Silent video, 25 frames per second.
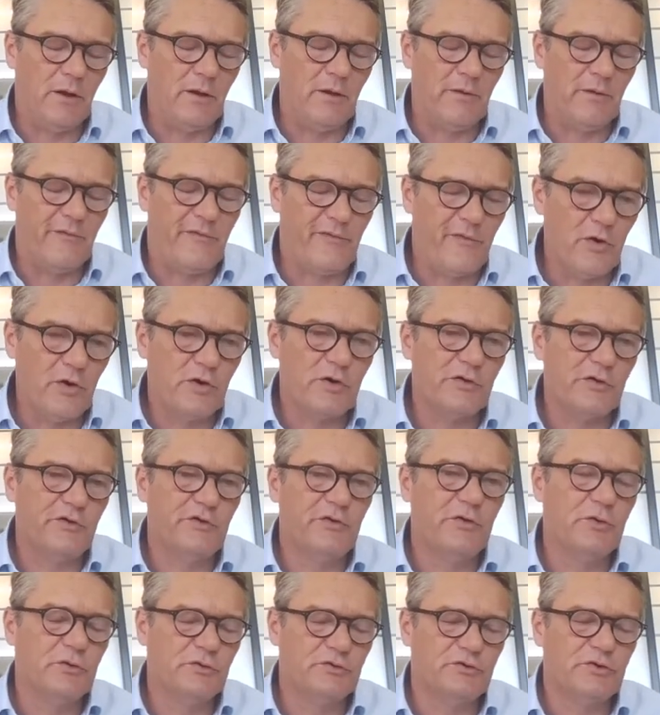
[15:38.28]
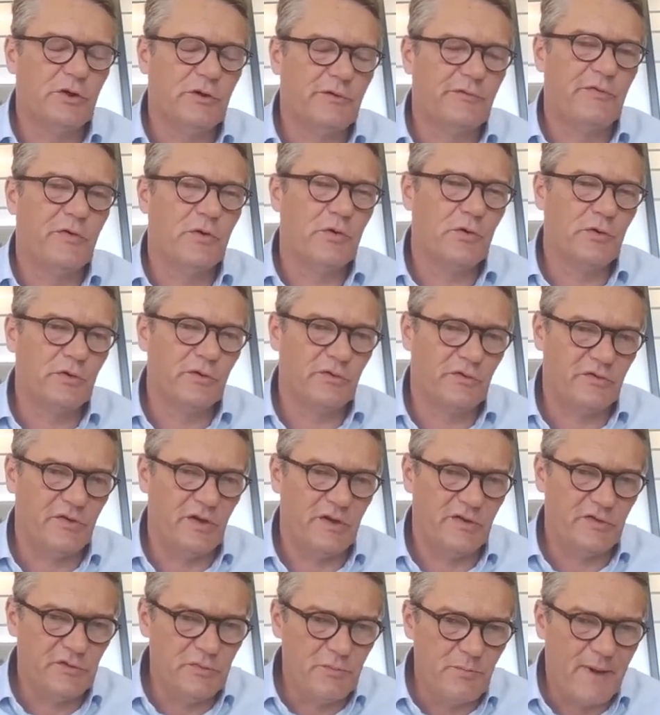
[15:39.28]
Third focus
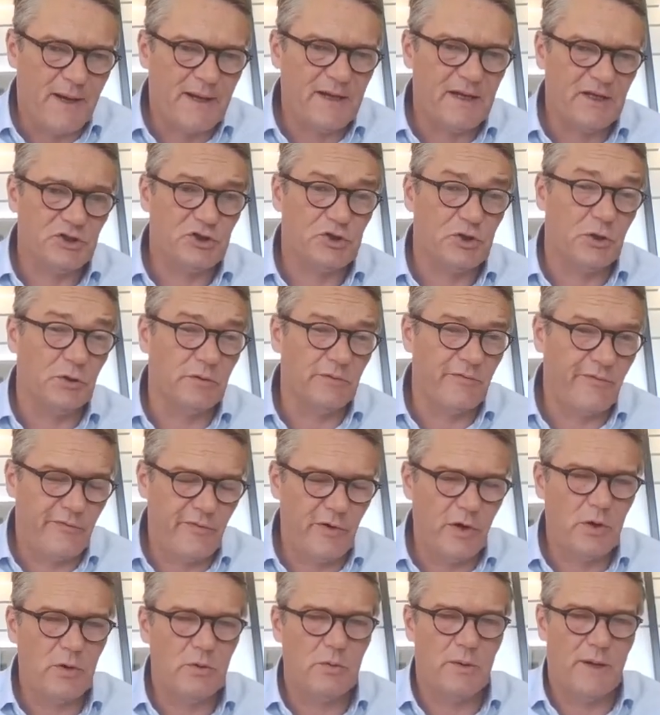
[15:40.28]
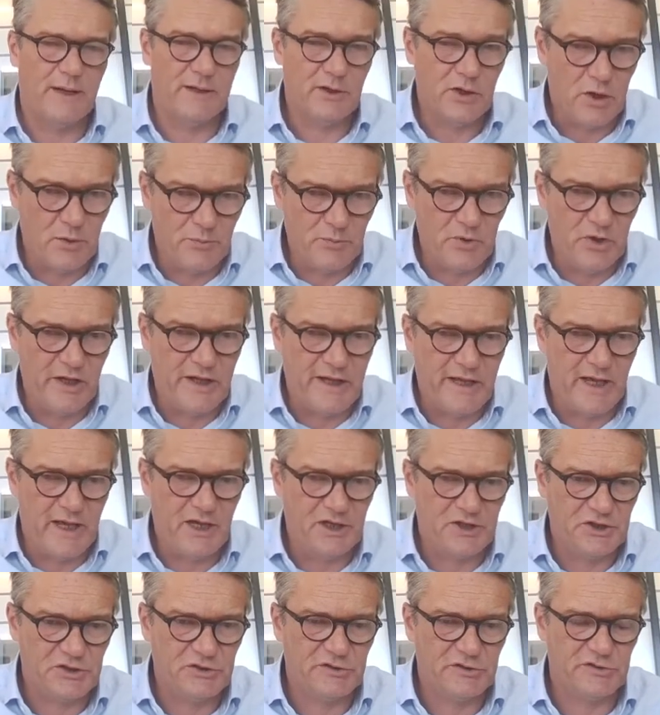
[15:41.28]
is to manage on flow and
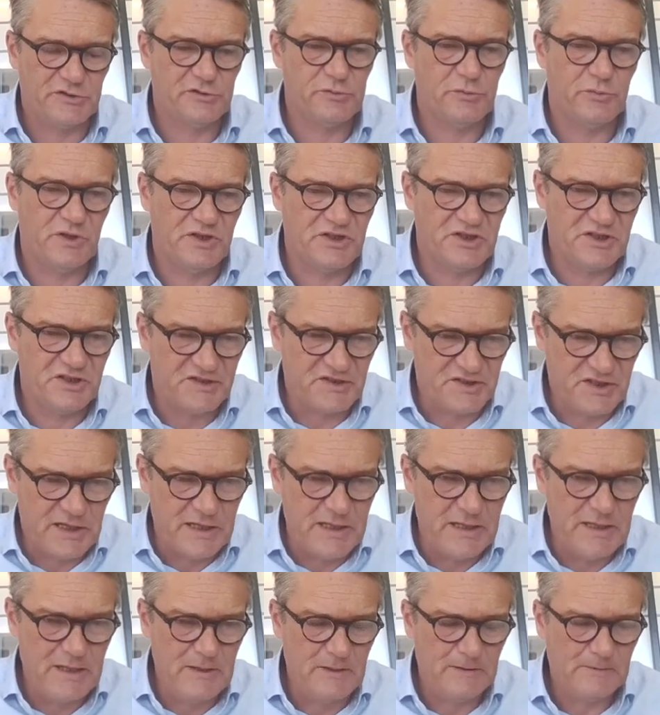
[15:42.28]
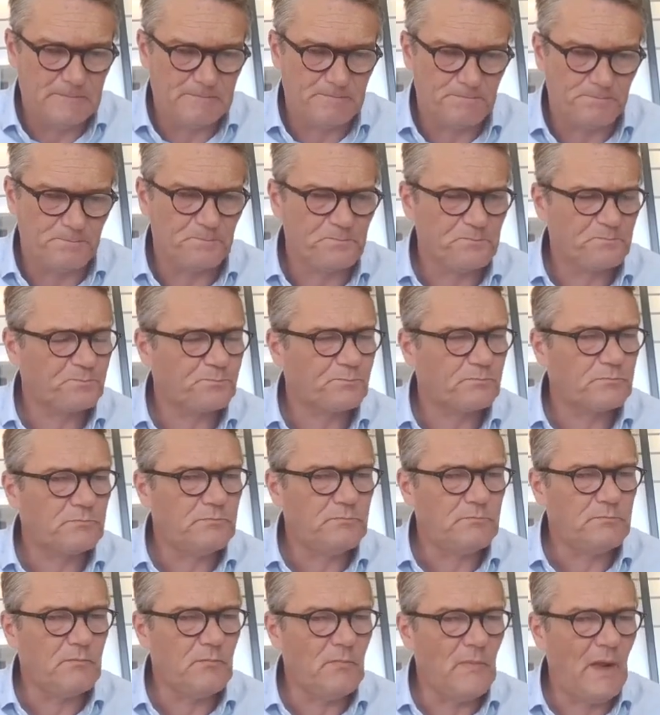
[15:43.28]
communications, which is key.
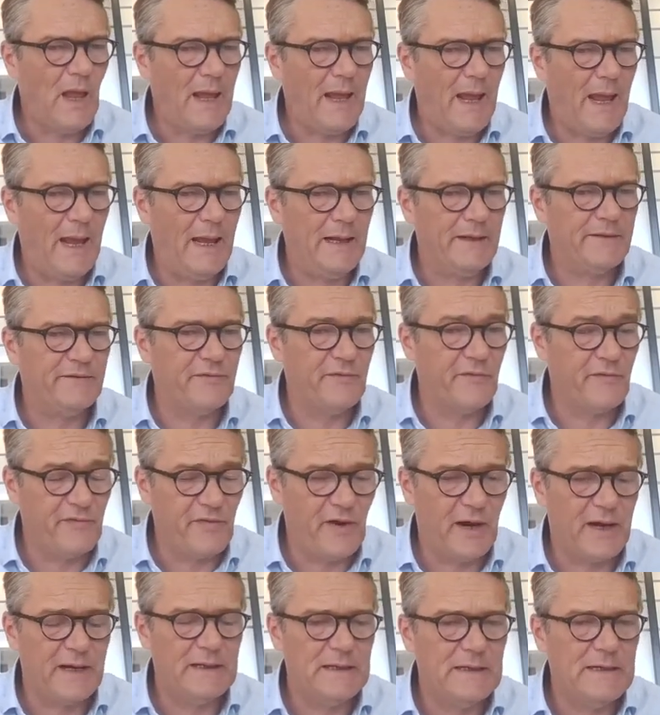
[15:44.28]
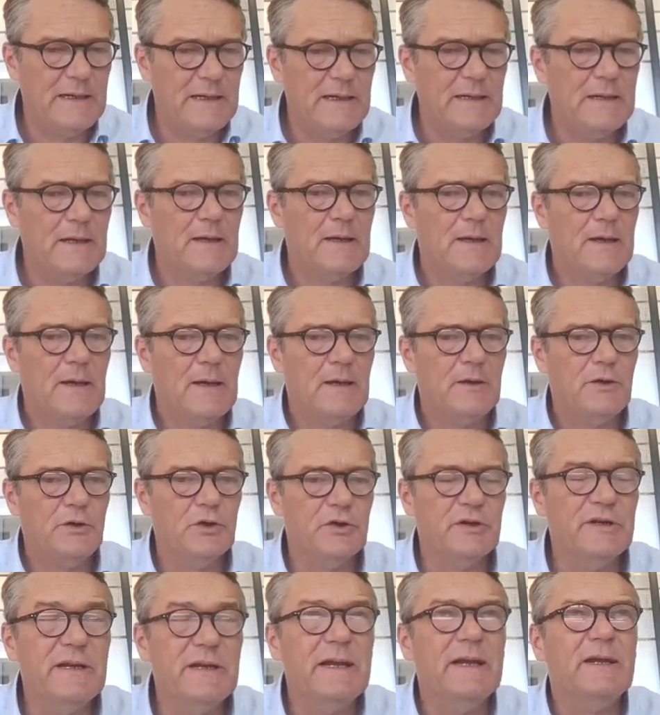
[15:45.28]
And finally,
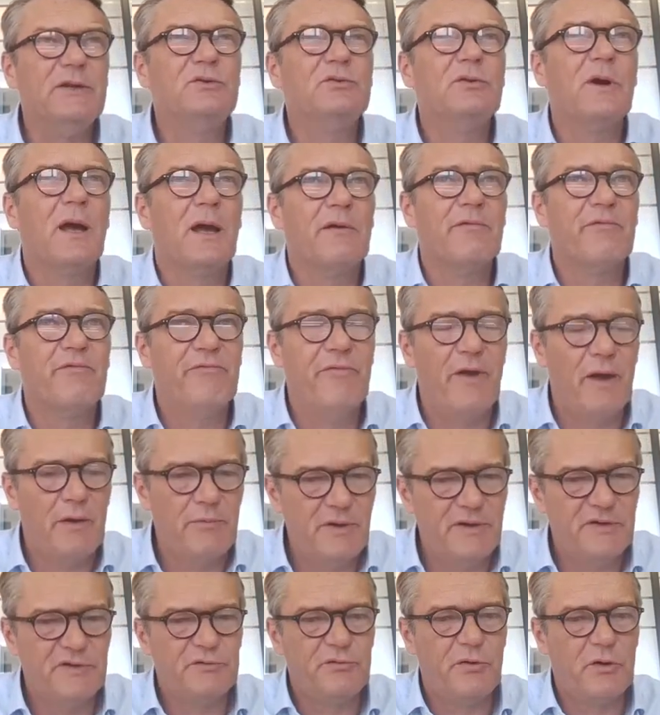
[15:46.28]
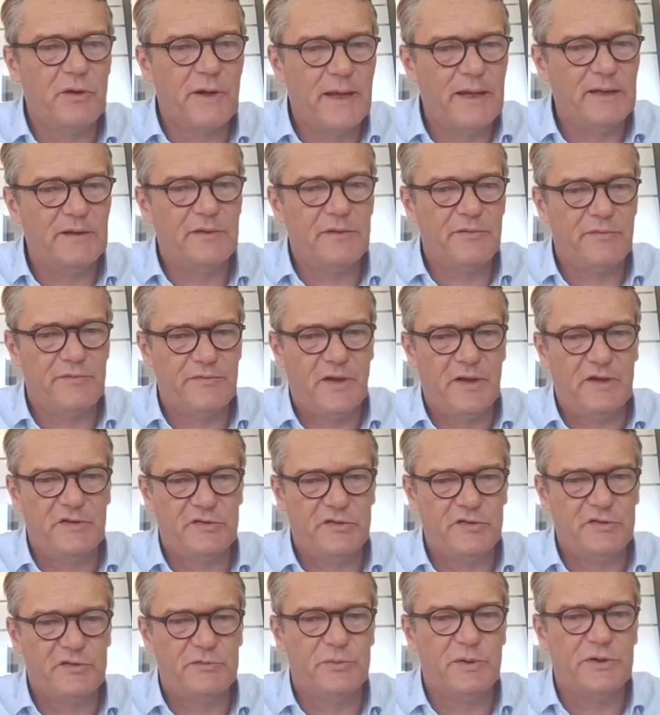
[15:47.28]
you need to have very strong
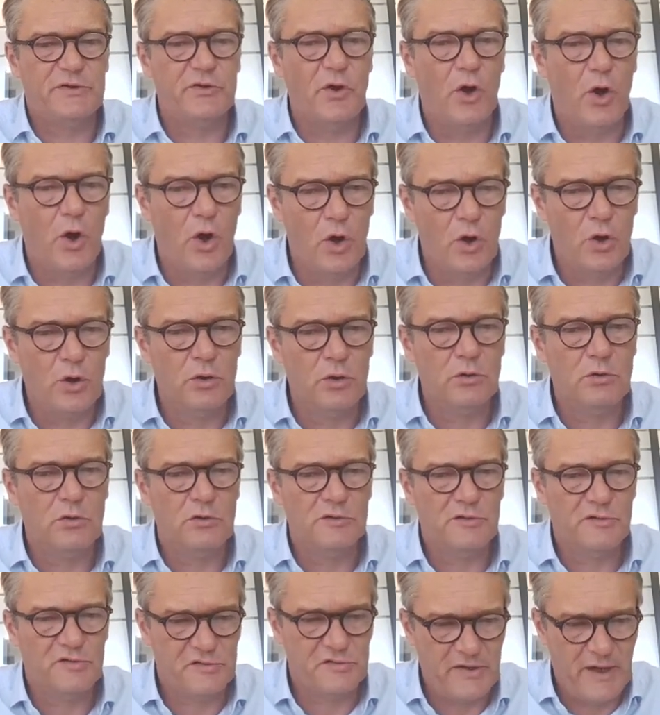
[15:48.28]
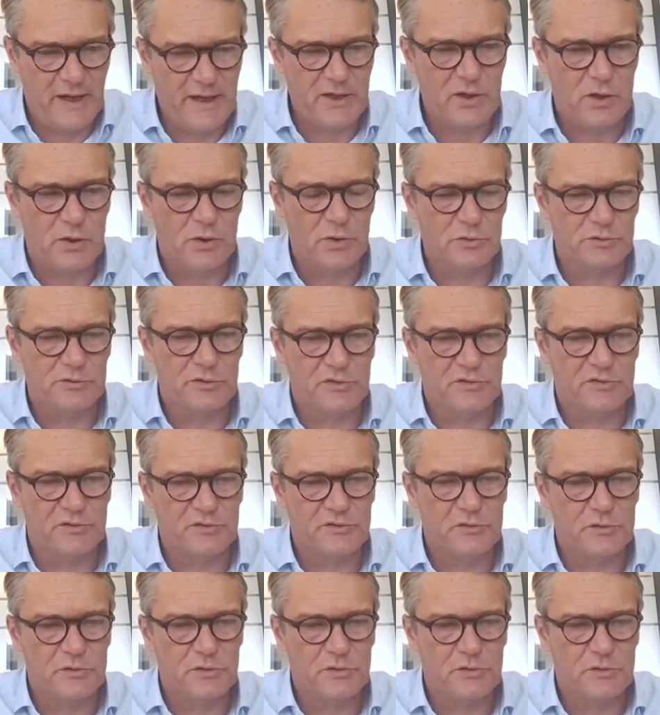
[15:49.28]
interfaces with all stakeholders,